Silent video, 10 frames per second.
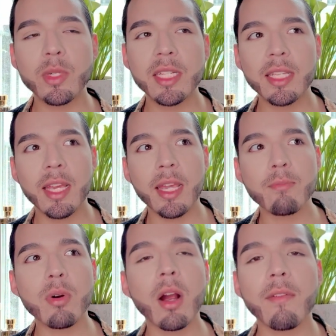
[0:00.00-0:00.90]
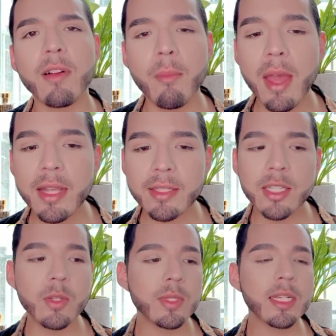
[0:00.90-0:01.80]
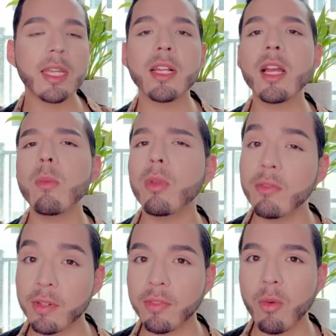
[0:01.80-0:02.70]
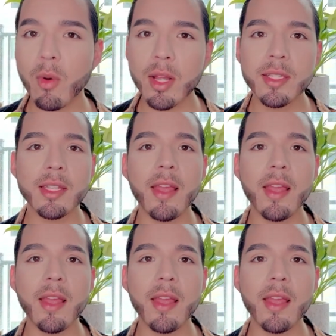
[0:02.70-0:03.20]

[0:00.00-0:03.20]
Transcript: We did get a Parfum Essence, we did get a couple of different ones,